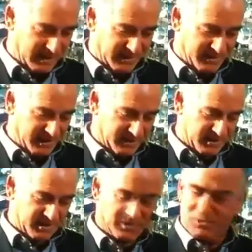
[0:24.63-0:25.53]
and I
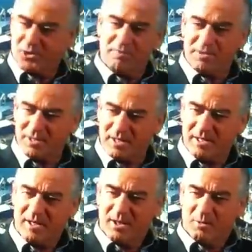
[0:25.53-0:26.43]
think the
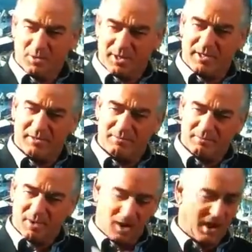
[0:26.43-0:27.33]
controversy will get
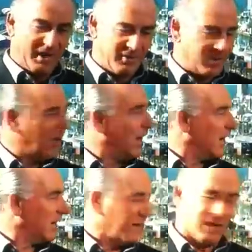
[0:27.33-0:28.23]
higher and
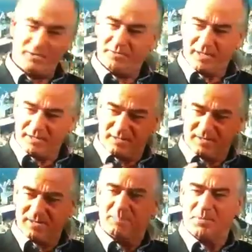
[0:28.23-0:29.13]
higher, and I think
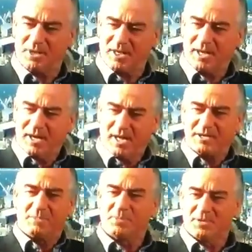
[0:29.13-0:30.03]
that somebody
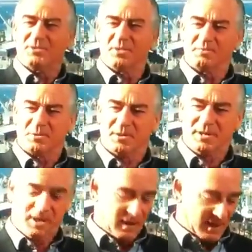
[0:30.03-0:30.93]
has to pull a stop to
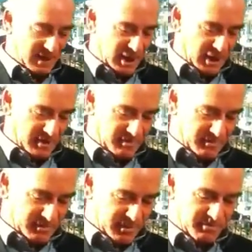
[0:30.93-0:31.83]
it.
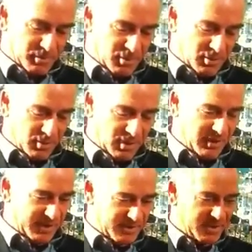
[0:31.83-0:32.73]
The
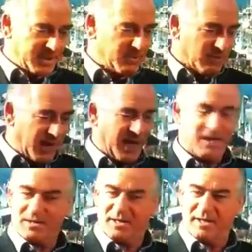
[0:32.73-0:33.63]
ball has
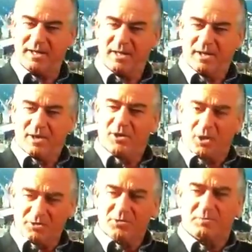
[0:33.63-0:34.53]
single-handedly
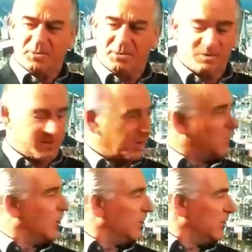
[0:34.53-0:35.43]
contributed to
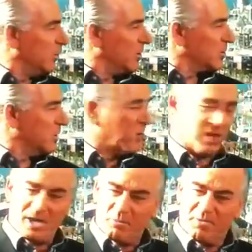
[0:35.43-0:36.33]
the worst
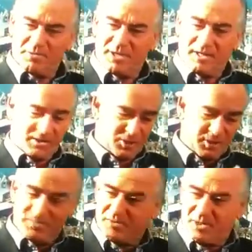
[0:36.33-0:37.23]
World Cup we've seen in
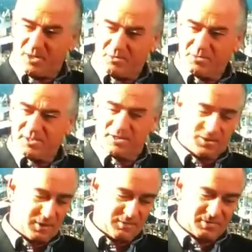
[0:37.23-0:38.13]
terms of goals,
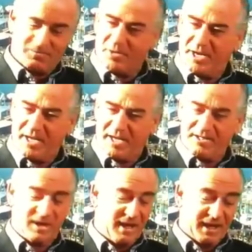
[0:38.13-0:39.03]
in terms of free
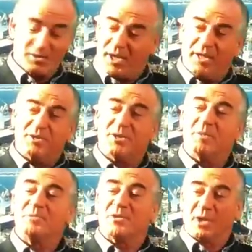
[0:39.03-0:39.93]
kicks, in
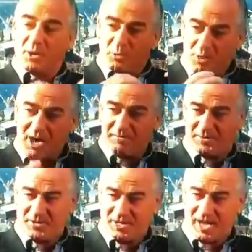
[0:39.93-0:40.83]
terms of the
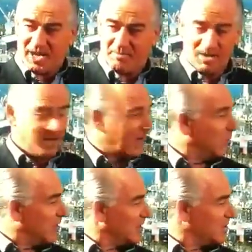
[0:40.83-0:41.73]
craft of the game.
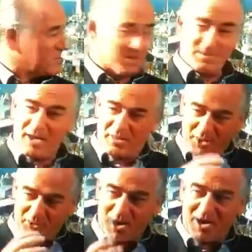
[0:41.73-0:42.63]
And when I talk
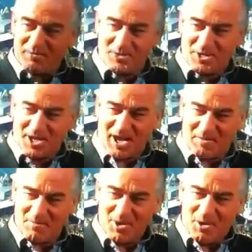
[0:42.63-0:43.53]
about the craft of the
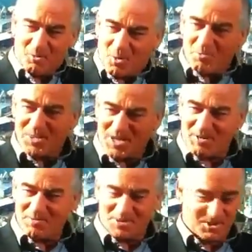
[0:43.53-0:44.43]
game, what we
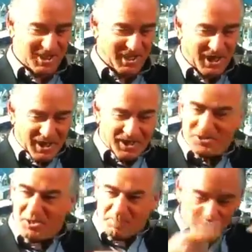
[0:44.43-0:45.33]
come to see
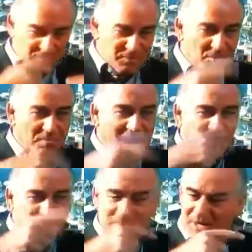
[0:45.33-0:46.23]
is the beautiful
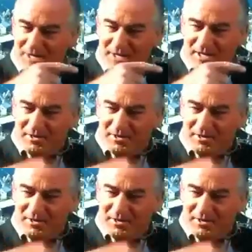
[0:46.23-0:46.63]
backspin